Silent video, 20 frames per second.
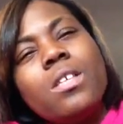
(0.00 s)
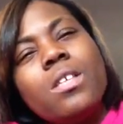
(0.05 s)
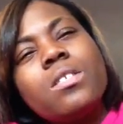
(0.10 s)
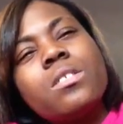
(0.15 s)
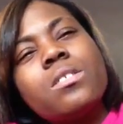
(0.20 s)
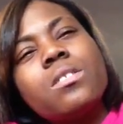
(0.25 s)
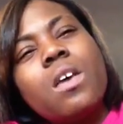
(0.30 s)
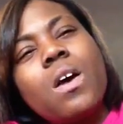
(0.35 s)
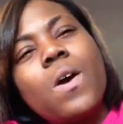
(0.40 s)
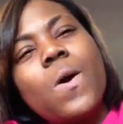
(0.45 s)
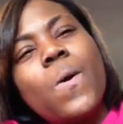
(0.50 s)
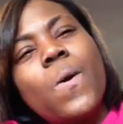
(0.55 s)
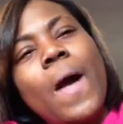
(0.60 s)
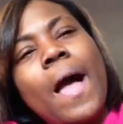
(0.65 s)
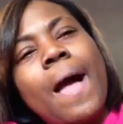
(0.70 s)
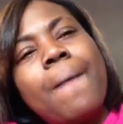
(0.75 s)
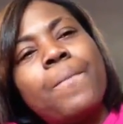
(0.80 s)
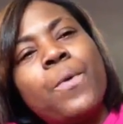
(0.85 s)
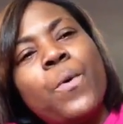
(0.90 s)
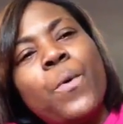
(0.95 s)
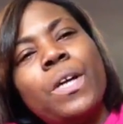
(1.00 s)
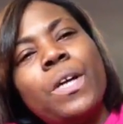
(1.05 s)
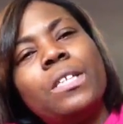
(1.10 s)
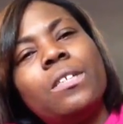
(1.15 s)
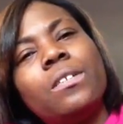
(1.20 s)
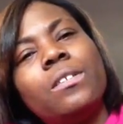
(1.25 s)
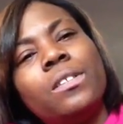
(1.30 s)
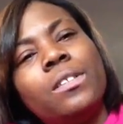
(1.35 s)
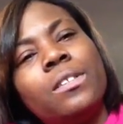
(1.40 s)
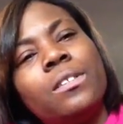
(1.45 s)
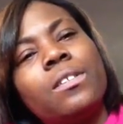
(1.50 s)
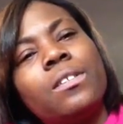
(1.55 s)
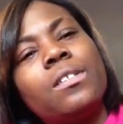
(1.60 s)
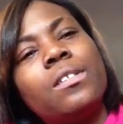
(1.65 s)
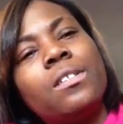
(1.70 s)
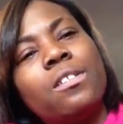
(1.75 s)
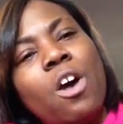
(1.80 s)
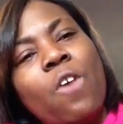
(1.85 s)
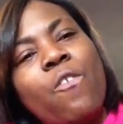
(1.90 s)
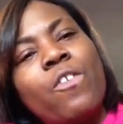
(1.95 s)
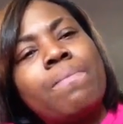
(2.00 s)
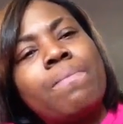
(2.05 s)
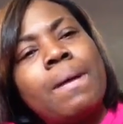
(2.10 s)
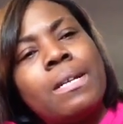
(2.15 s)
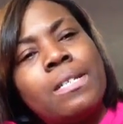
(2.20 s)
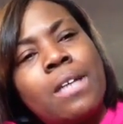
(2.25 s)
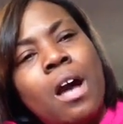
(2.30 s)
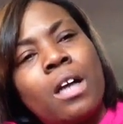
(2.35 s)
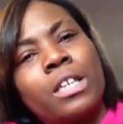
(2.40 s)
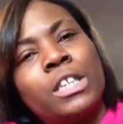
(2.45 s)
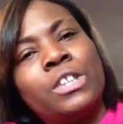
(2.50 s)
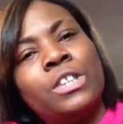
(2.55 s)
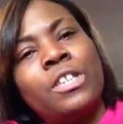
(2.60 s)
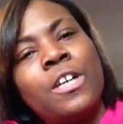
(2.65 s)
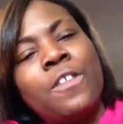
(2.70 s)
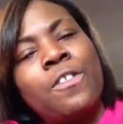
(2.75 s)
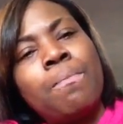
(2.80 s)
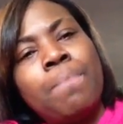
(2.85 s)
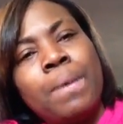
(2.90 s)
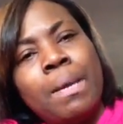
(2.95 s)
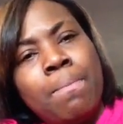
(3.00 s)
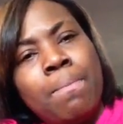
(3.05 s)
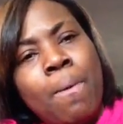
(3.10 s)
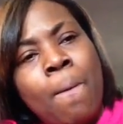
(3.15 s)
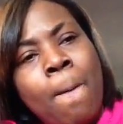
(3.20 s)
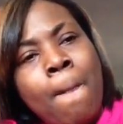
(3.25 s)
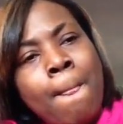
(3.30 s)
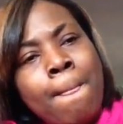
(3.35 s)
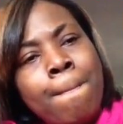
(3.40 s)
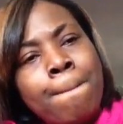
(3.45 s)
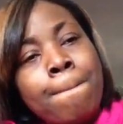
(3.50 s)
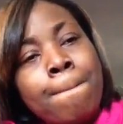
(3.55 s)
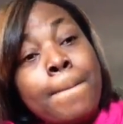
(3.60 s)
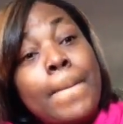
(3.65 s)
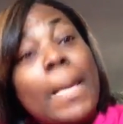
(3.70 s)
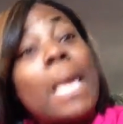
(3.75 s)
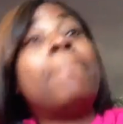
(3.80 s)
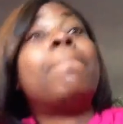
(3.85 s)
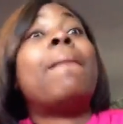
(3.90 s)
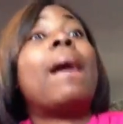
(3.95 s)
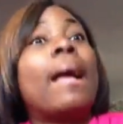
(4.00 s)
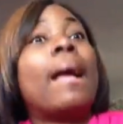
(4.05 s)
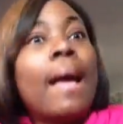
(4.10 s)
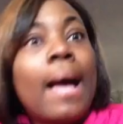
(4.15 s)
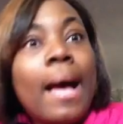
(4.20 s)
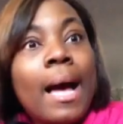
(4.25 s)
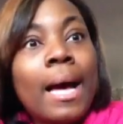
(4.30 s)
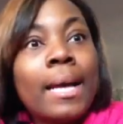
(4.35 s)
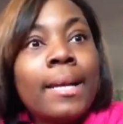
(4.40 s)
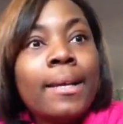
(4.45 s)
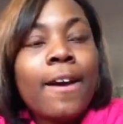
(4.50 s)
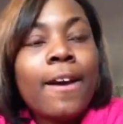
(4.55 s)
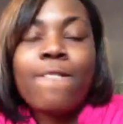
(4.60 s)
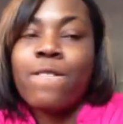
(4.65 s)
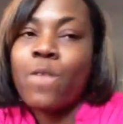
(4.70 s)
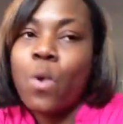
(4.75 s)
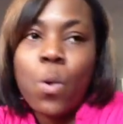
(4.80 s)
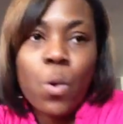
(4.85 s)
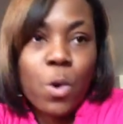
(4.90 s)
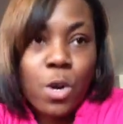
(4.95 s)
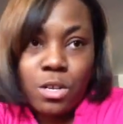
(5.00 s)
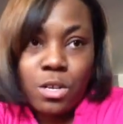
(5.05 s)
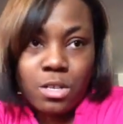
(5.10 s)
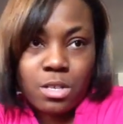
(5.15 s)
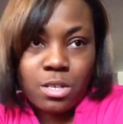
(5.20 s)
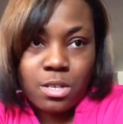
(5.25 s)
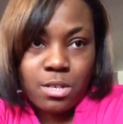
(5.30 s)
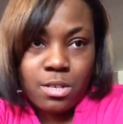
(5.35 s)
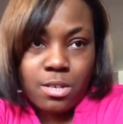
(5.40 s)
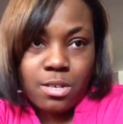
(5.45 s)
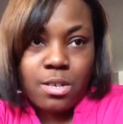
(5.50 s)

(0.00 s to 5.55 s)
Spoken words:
So I'm going to still consult with my doctor and other people and my God, of course.